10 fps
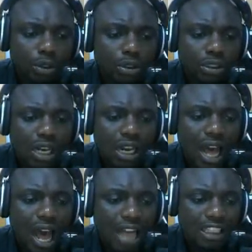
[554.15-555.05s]
the
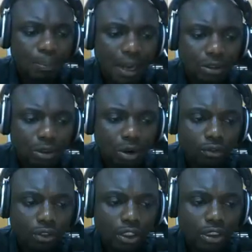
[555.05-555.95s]
last part
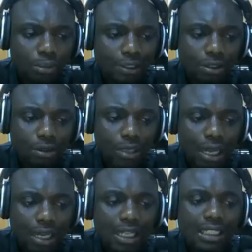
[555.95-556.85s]
of this
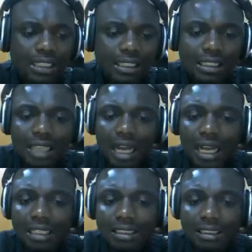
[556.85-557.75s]
particular
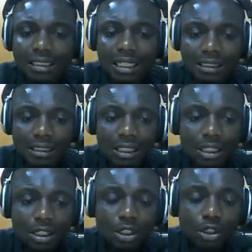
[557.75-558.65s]
data set.
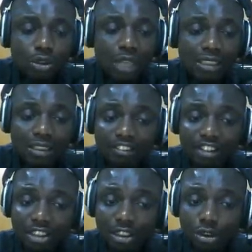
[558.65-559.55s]
So that is the
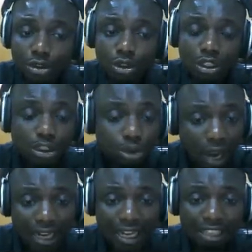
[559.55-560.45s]
first thing to do. You need to
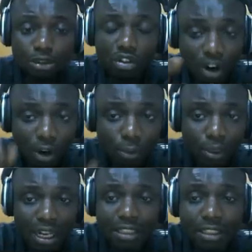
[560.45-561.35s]
highlight to cover up
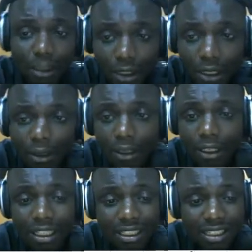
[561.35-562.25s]
the
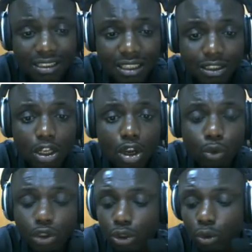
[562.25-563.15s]
data set
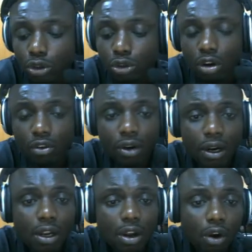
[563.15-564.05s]
which you want to cover.
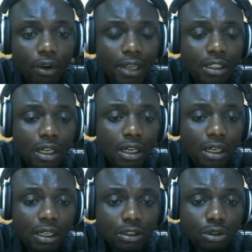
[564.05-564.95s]
All right,
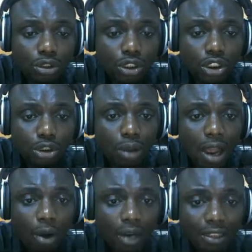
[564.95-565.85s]
so this is where
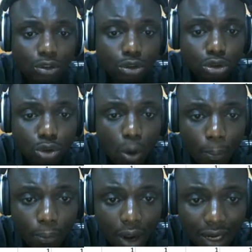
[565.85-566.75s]
I would like to stop.
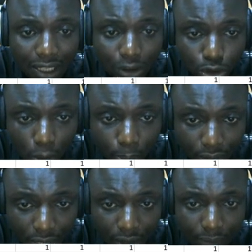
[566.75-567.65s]
I like to stop
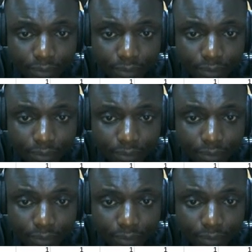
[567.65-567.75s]
here